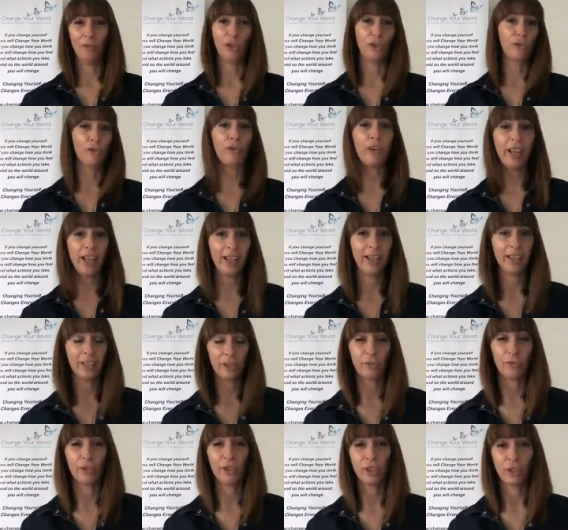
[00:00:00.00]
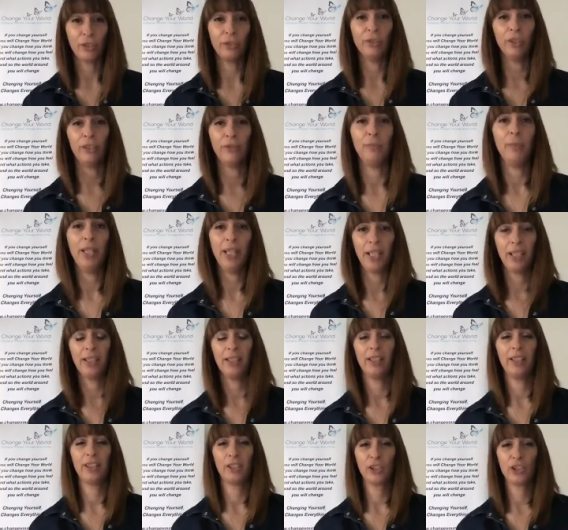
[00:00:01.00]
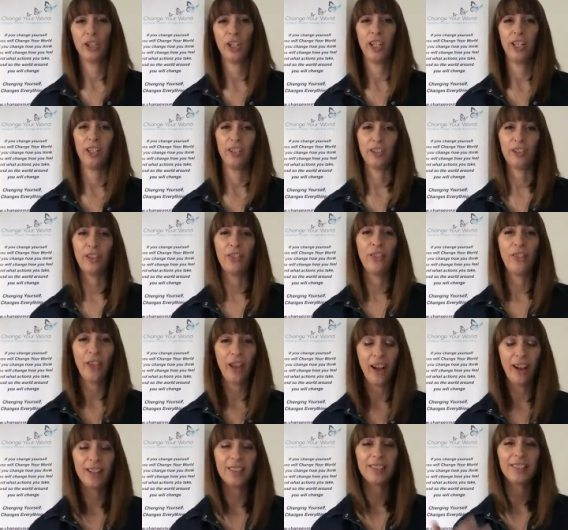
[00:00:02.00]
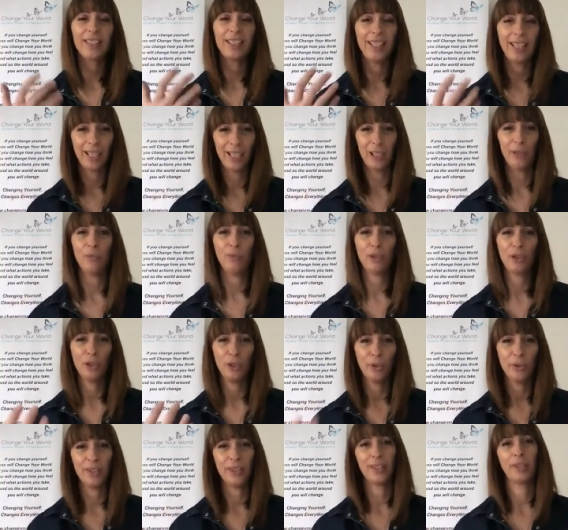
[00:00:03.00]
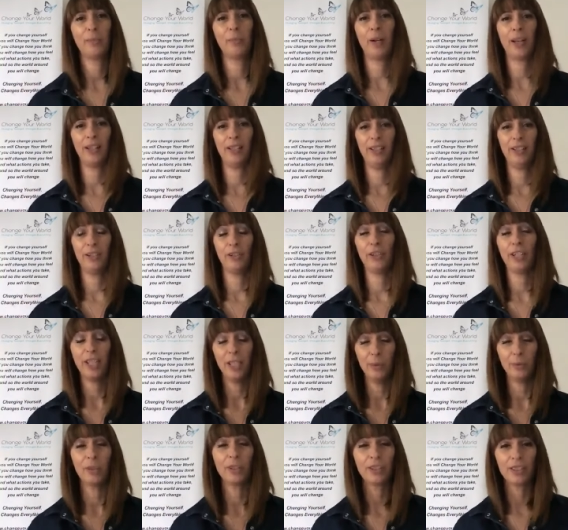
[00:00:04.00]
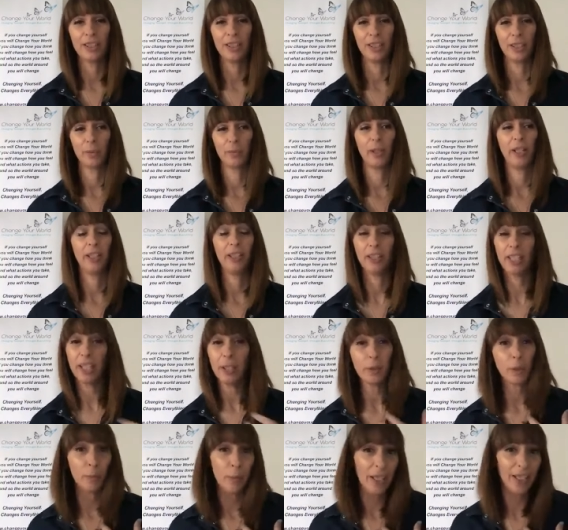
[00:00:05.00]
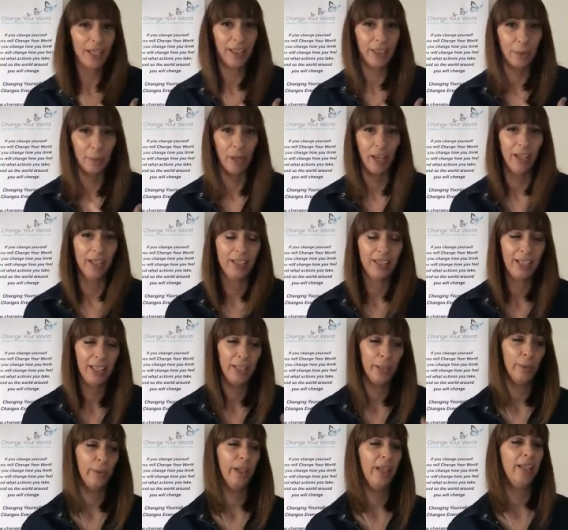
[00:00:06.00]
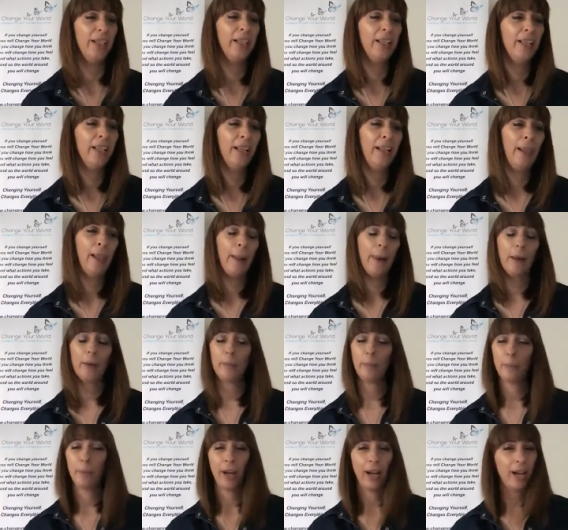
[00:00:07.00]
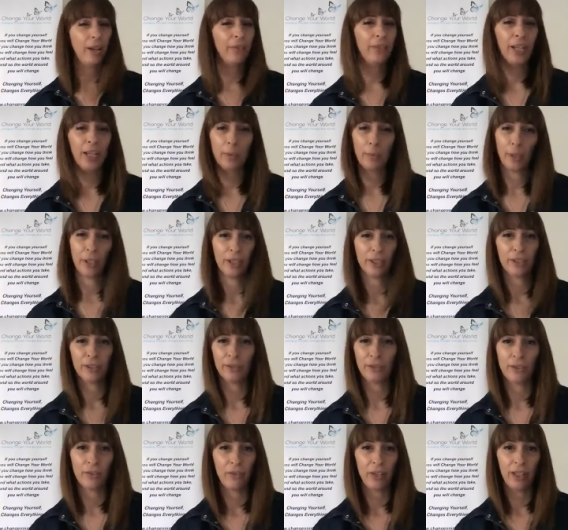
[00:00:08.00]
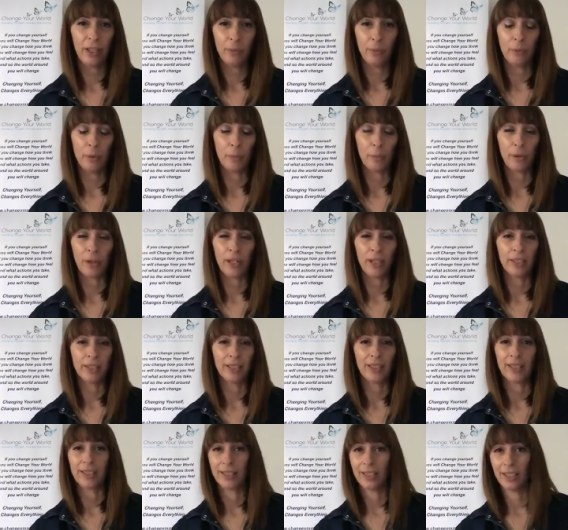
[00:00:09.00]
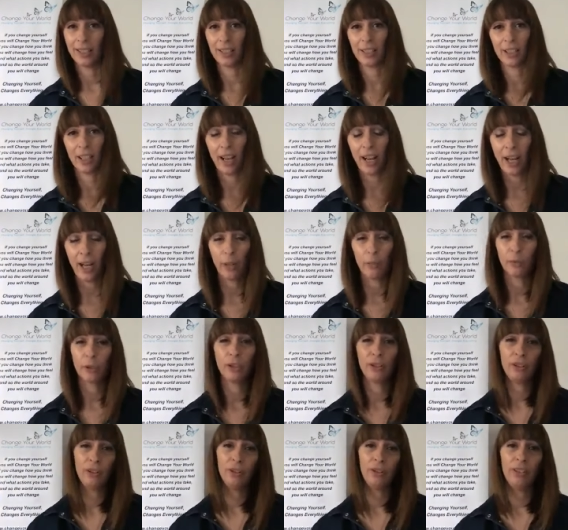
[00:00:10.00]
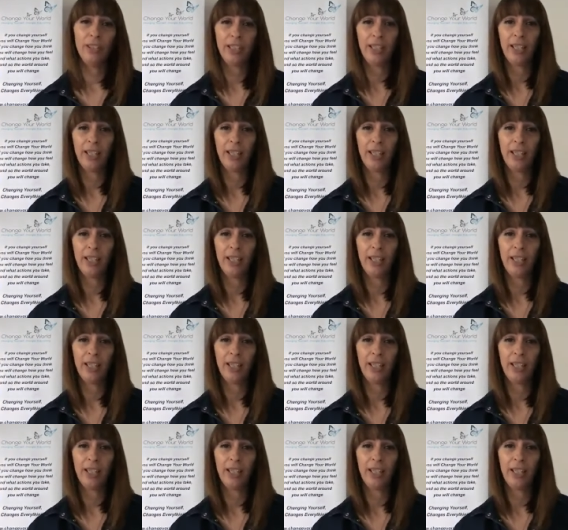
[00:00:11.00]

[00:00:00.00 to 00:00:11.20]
great as a result of making this change that keeps you inspired or keeps us inspired it keeps me inspired anyway having a personal development practice is absolutely